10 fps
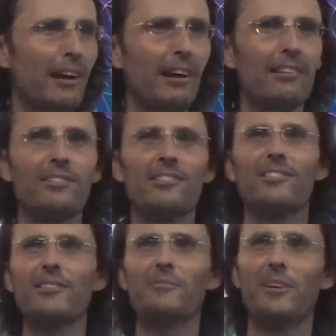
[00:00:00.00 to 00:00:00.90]
Oh, this
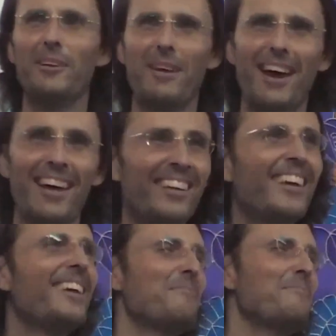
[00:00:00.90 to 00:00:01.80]
is looking pretty bad.
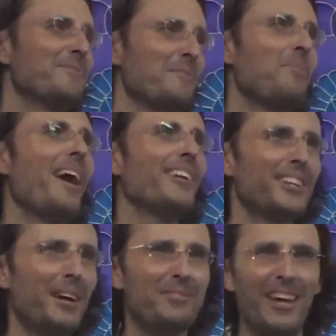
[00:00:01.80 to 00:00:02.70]
Some
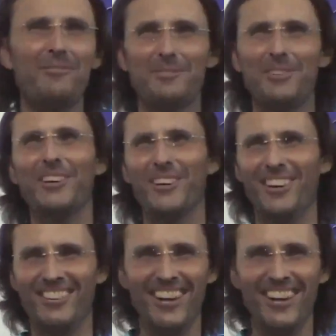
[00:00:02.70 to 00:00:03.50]
patch-ups have to occur,